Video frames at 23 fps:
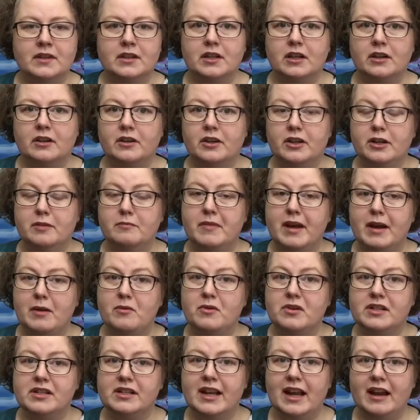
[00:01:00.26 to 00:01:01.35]
So you may
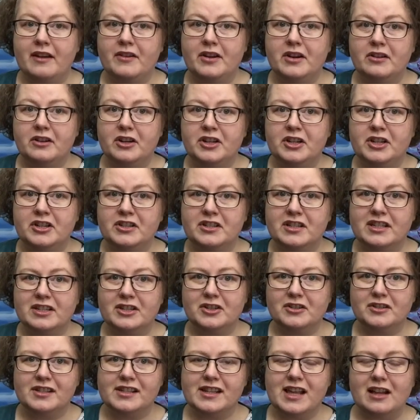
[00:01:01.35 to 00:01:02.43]
want to carry on and use this
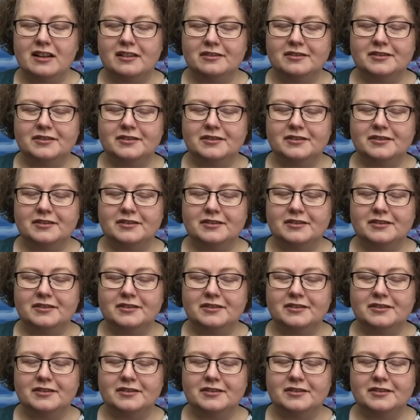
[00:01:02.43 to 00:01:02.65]
yourself.